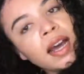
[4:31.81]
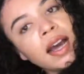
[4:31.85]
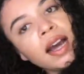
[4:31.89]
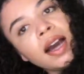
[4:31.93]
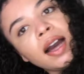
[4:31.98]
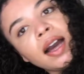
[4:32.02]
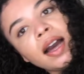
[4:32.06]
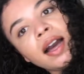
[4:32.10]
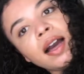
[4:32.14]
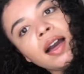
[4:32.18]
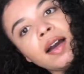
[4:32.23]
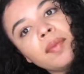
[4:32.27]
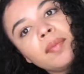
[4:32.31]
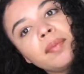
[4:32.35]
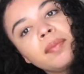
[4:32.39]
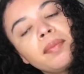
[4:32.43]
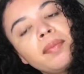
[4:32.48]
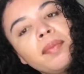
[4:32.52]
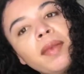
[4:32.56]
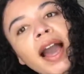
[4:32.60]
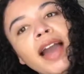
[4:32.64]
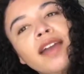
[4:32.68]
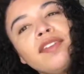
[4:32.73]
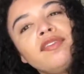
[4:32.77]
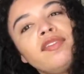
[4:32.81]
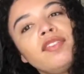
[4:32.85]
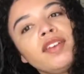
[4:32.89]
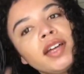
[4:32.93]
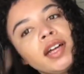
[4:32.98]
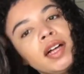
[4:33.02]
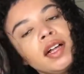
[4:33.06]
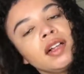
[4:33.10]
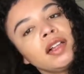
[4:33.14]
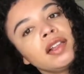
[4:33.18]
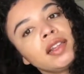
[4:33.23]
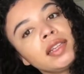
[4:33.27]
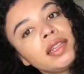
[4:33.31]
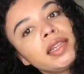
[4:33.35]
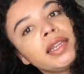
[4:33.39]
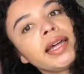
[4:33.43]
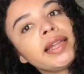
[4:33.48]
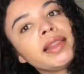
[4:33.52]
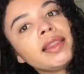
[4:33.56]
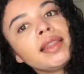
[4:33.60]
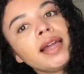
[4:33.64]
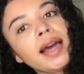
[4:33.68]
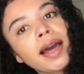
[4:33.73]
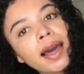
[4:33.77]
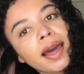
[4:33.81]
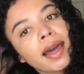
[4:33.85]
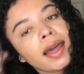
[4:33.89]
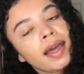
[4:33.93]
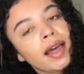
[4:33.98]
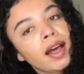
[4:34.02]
I feel that that